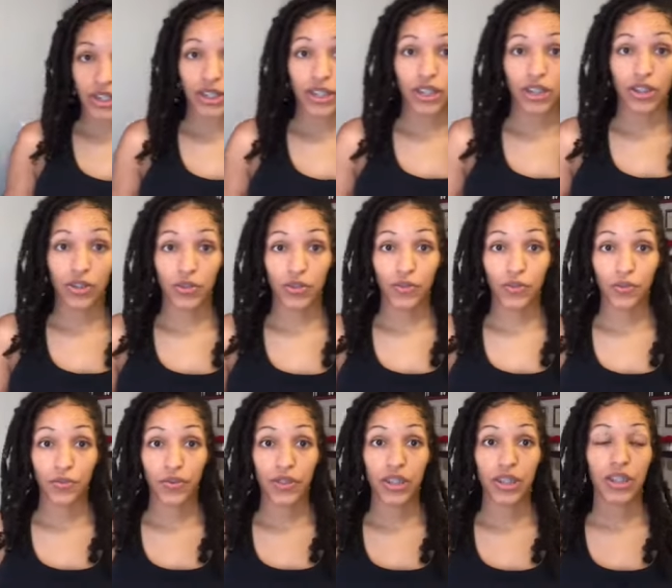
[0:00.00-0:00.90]
to
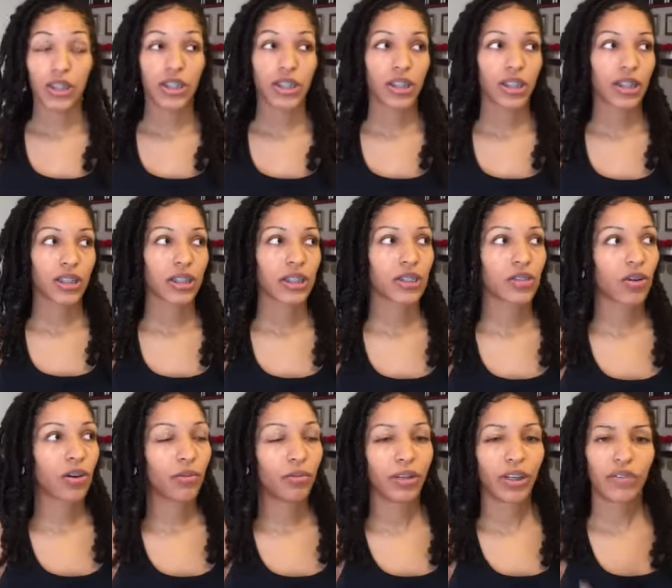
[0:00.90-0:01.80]
use, chances
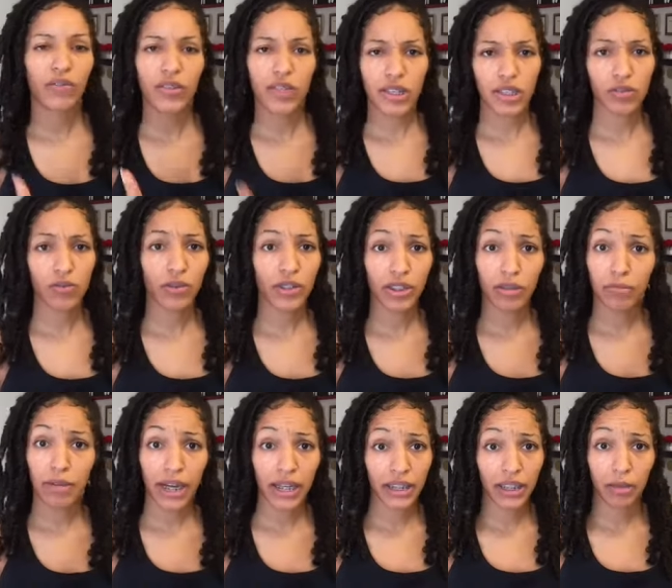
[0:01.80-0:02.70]
are whatever store you're
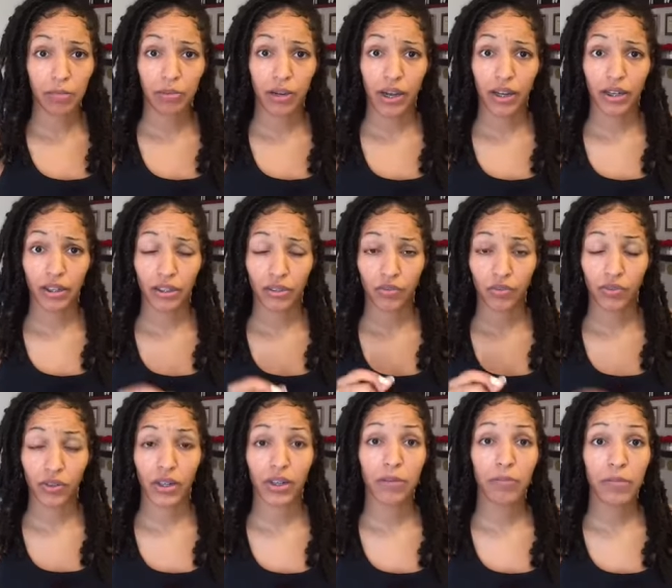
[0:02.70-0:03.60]
buying that product
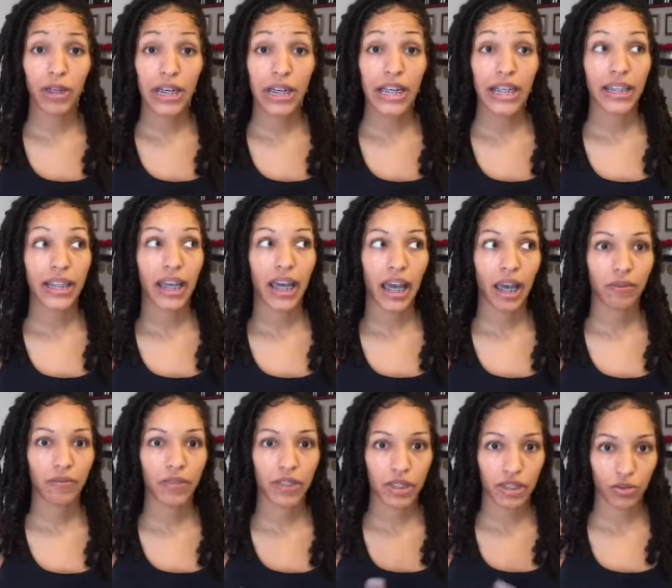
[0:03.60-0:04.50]
from, they
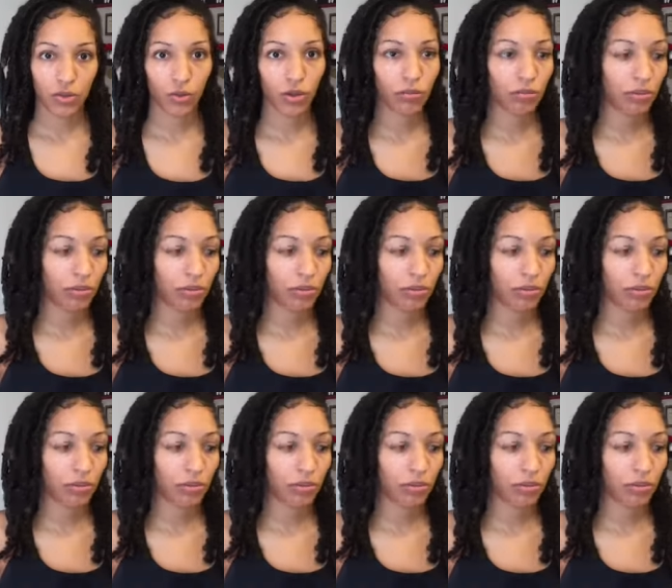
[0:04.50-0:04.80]
have the store